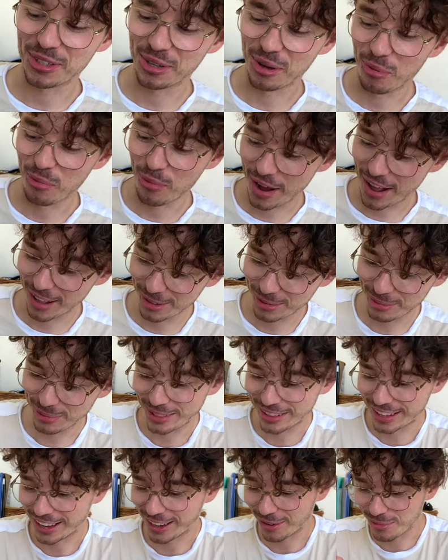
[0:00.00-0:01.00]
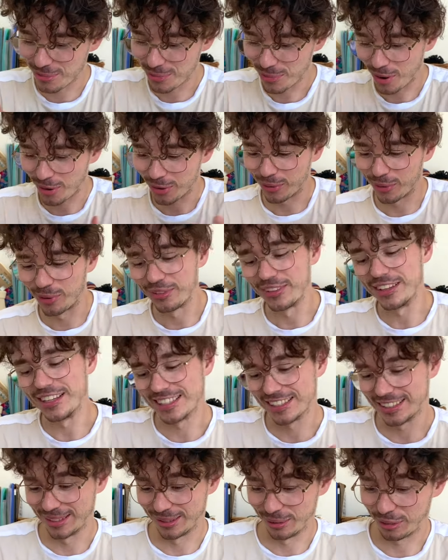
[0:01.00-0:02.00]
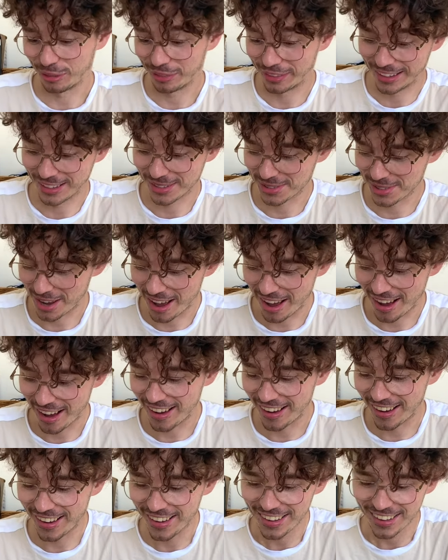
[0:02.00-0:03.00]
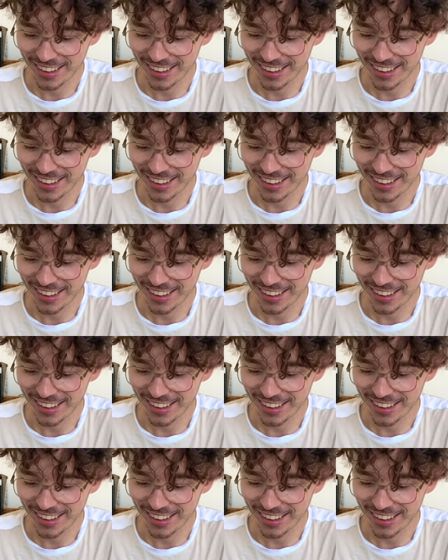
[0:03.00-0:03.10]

go wild with like what all these little things are.